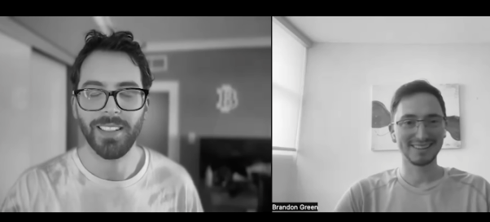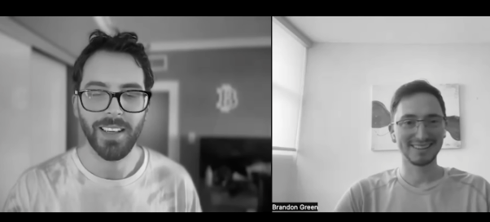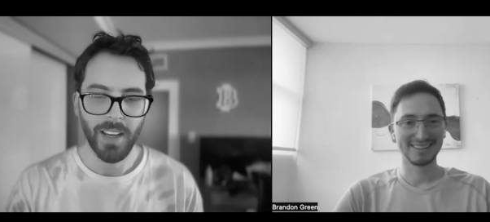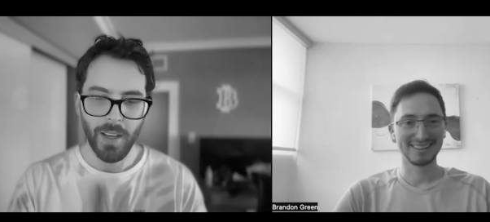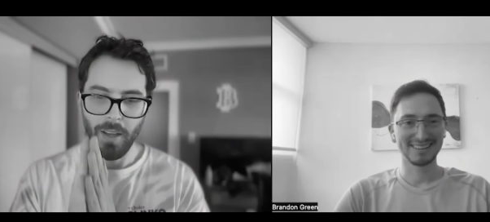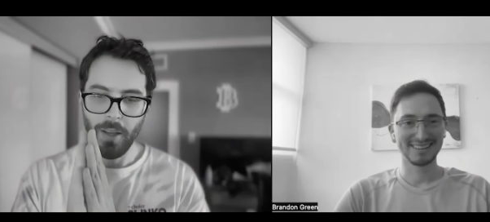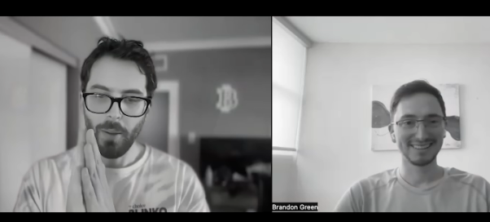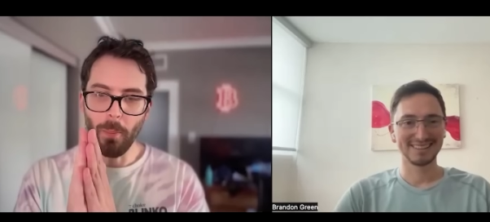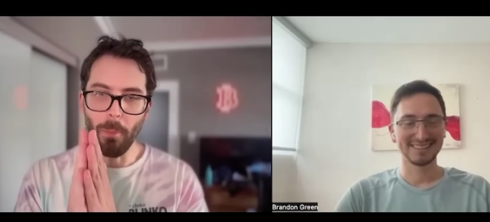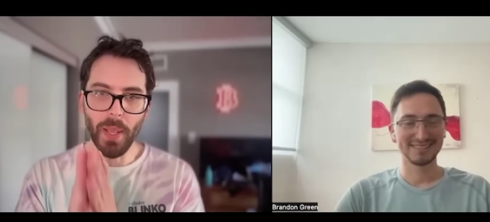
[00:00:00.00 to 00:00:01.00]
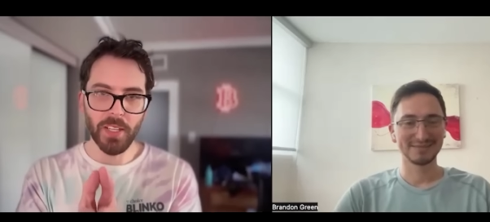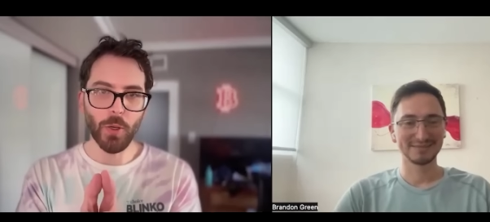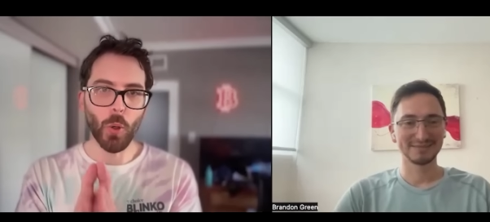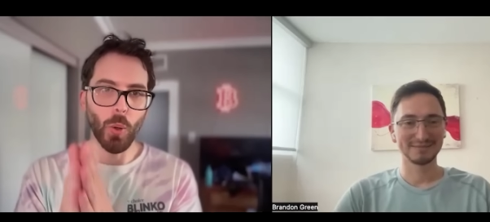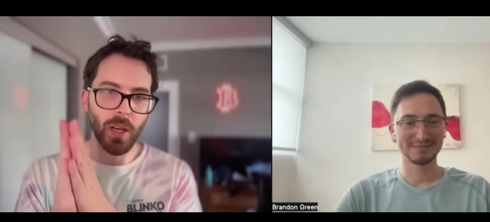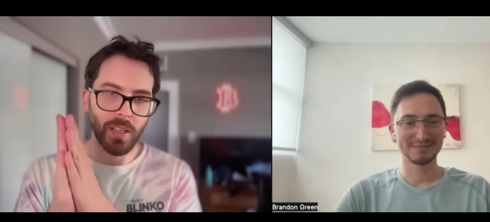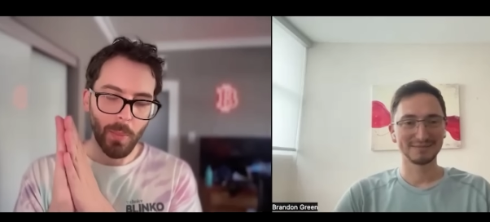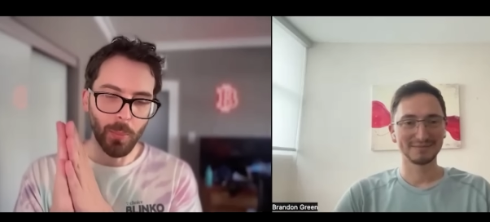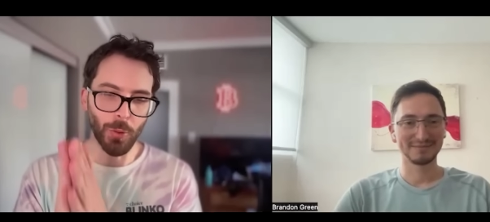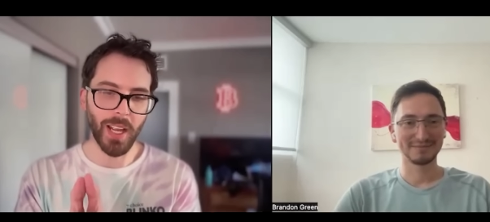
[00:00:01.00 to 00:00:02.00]
Speaker 1: get into it. Bitcoin
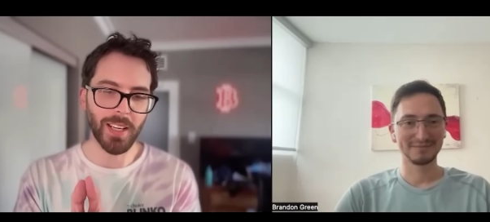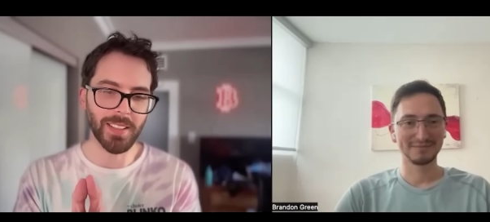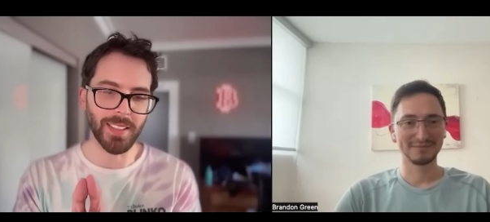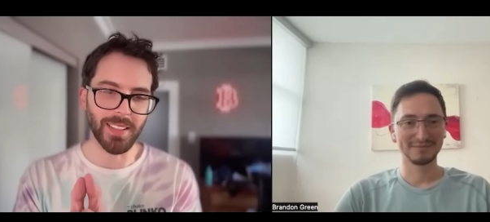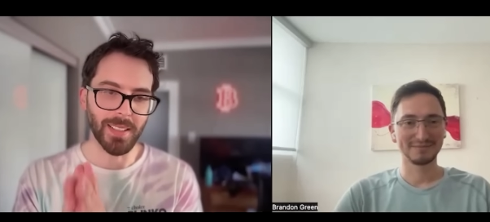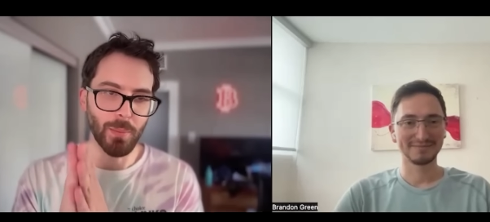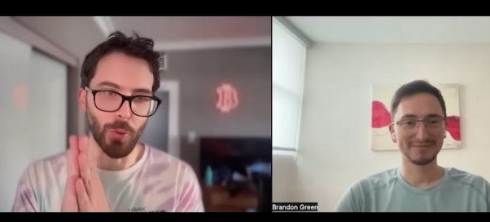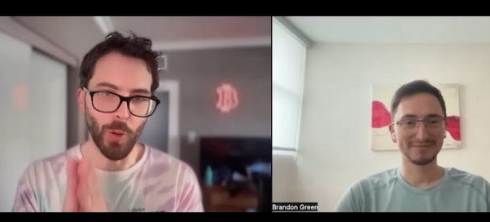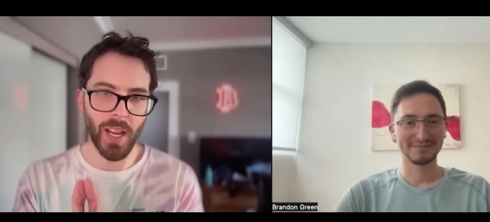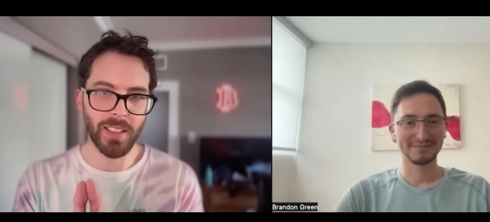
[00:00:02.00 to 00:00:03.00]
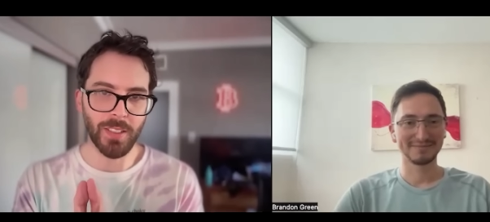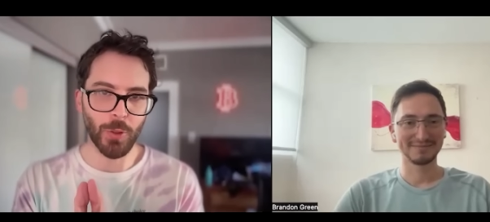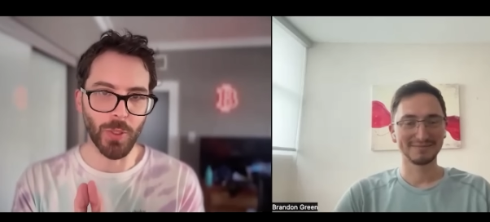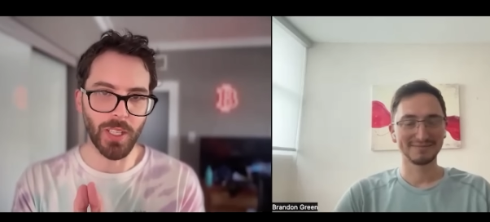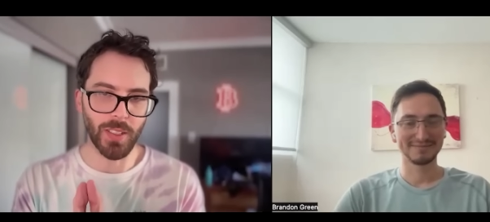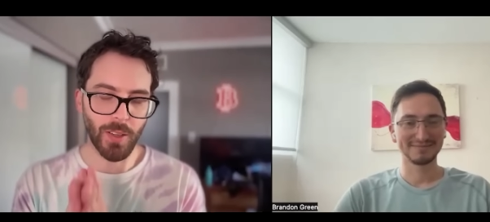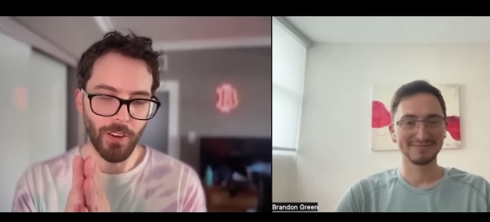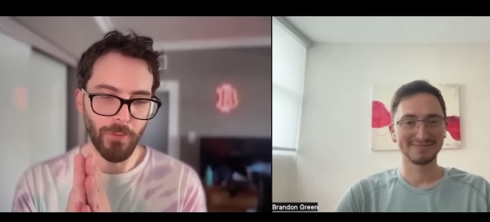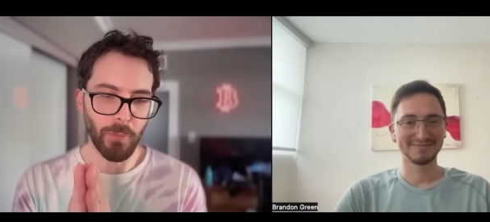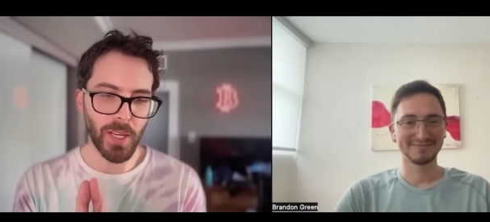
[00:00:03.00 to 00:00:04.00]
Brandon, Brandon Green
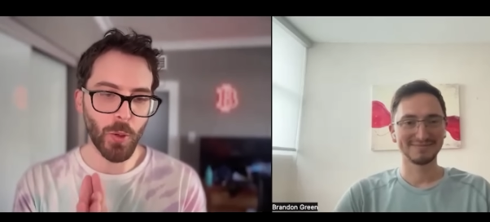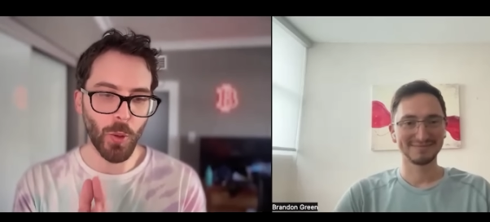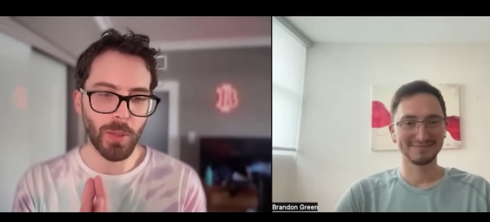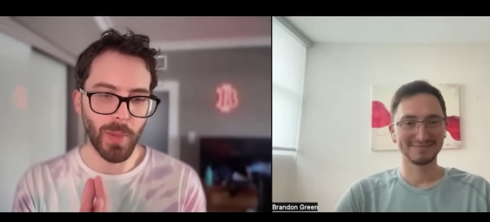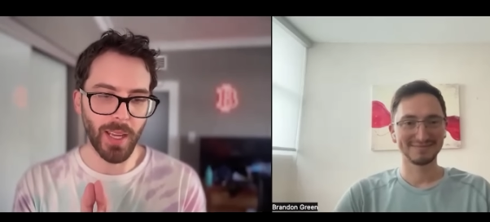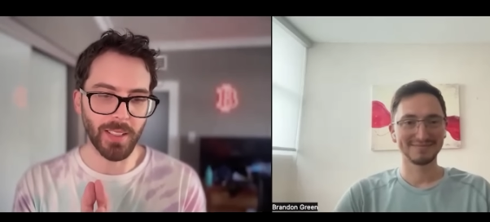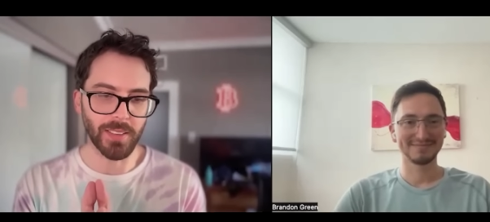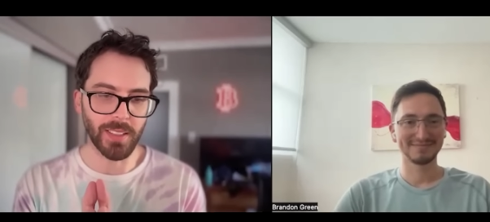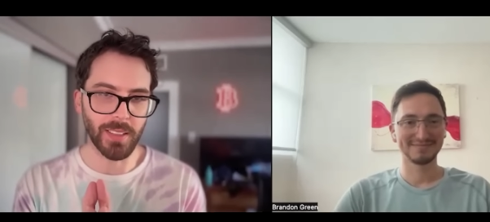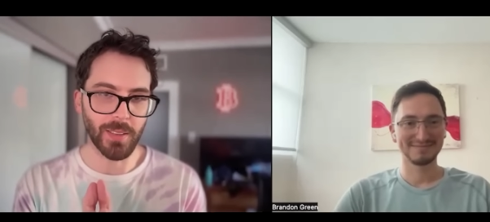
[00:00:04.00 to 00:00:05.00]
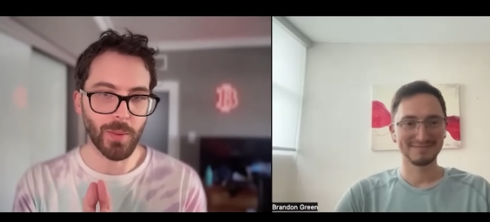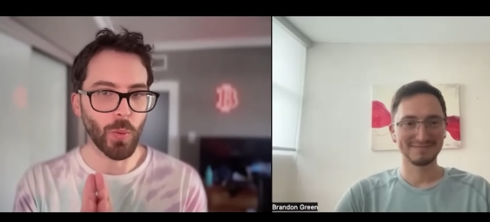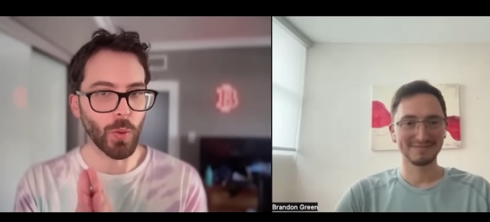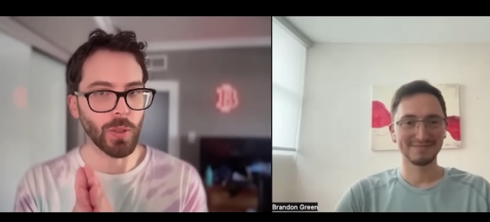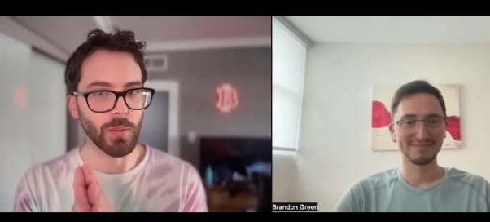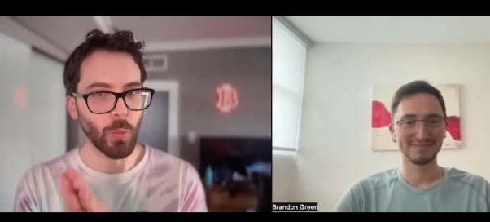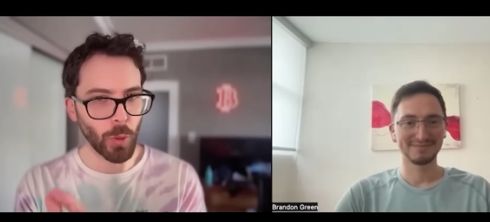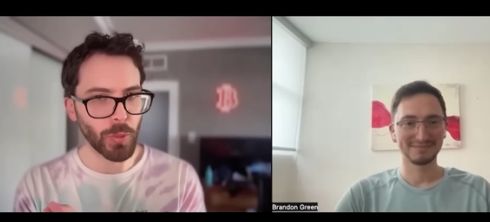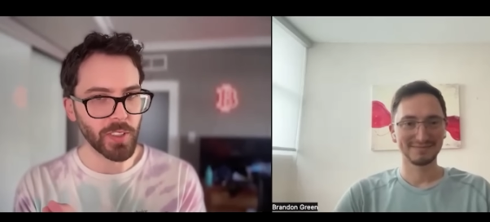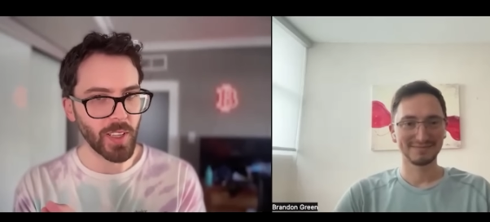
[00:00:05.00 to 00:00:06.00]
of Bitcoin Magazine, or more
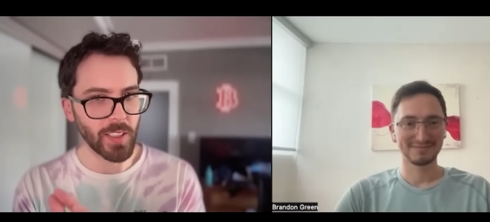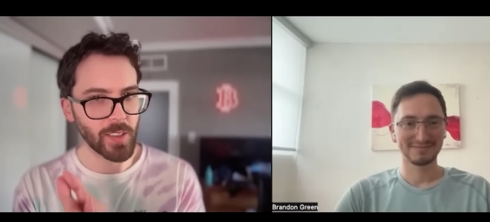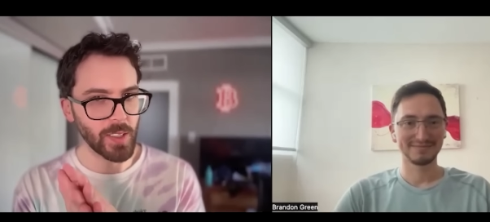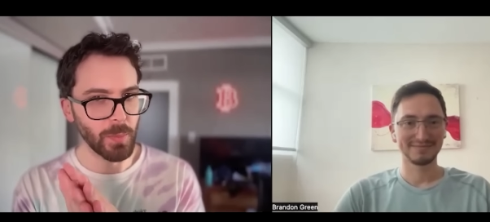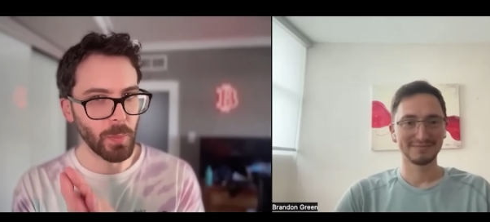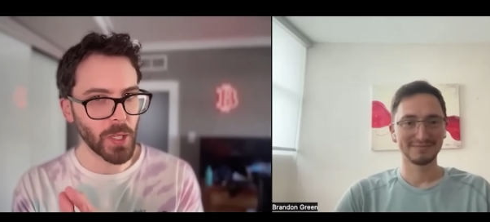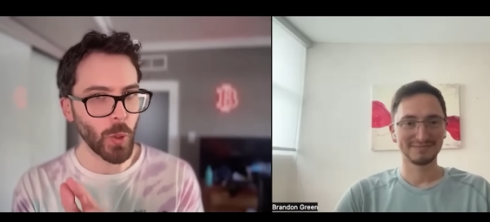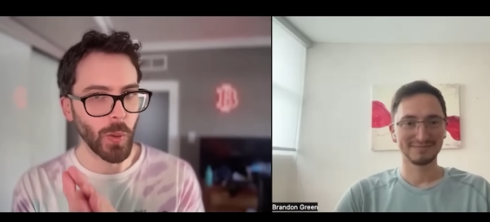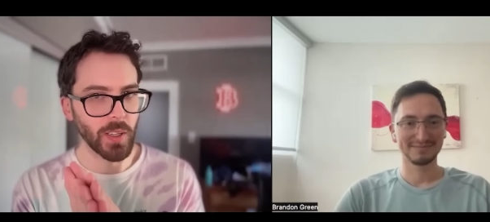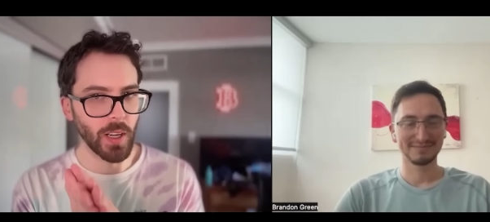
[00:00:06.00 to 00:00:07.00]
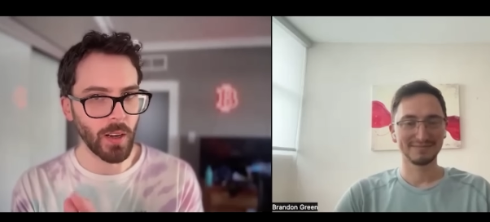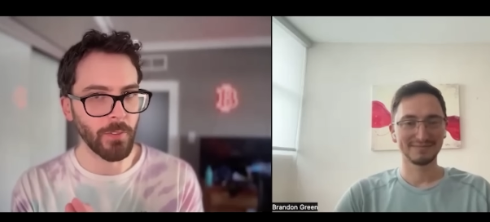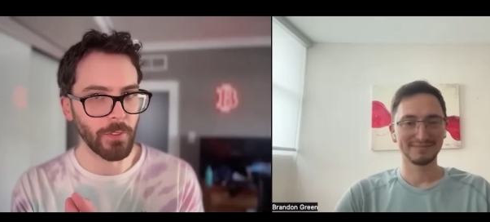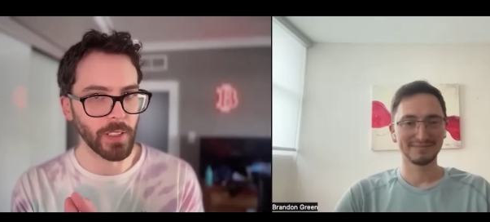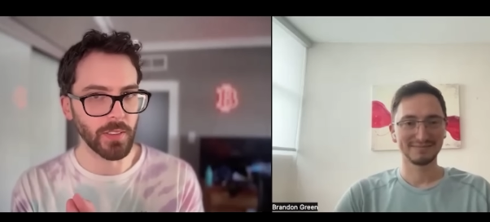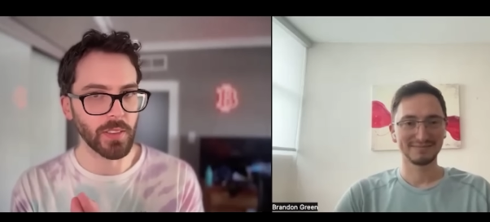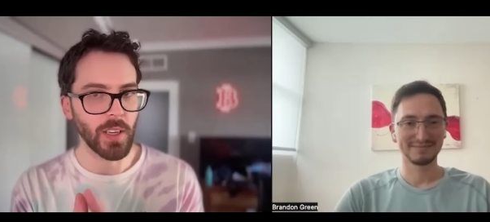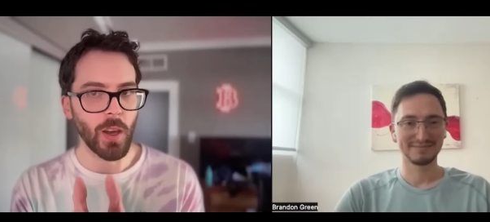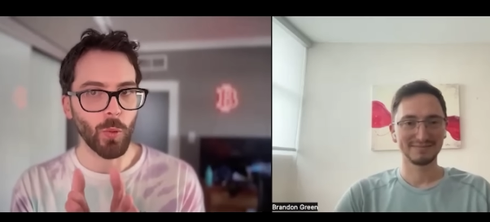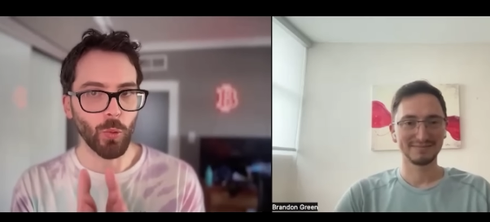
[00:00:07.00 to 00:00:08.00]
precisely Bitcoin Conference,
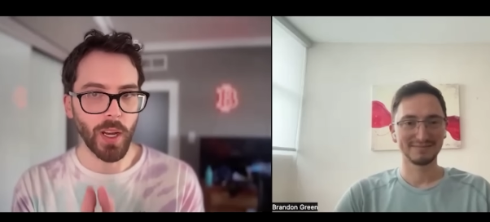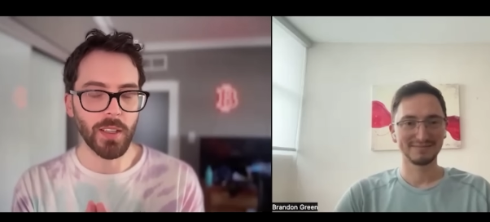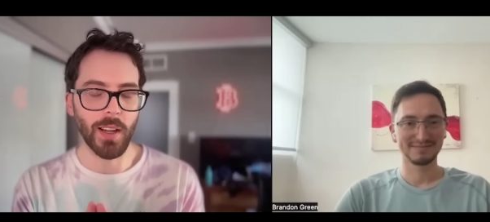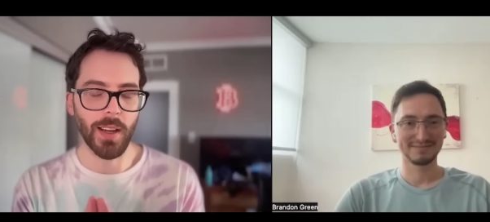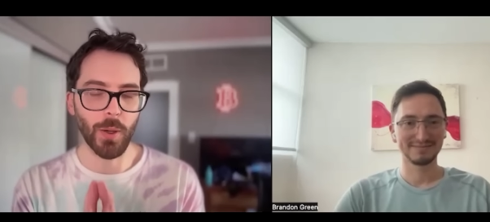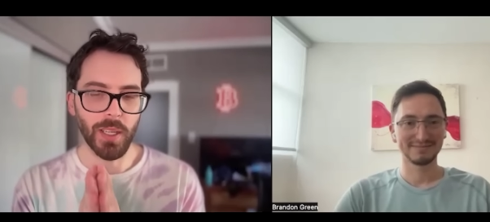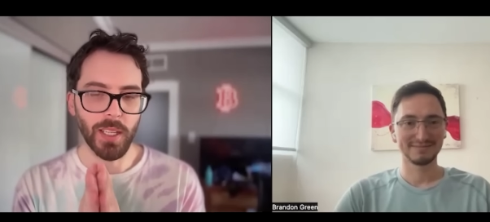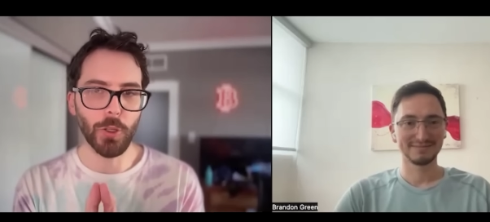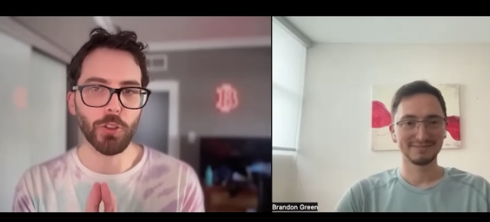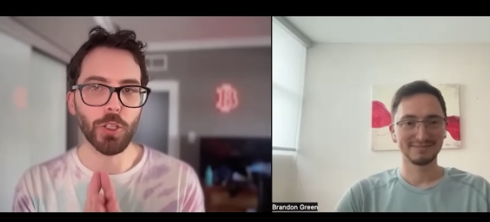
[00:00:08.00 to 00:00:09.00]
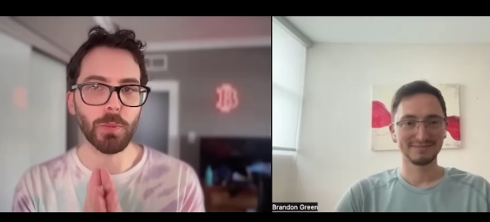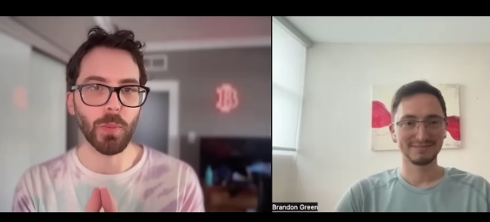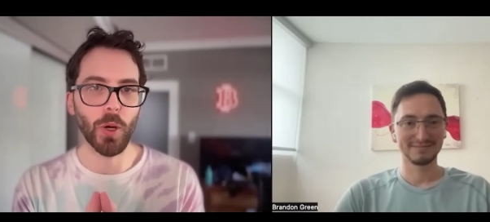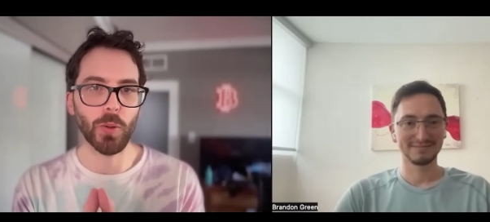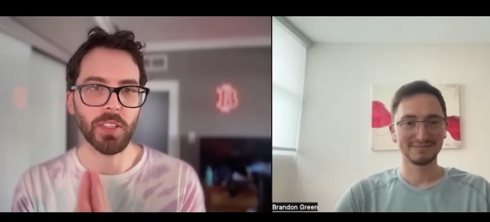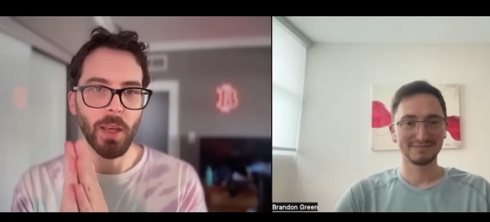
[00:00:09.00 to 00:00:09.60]
right now here to promote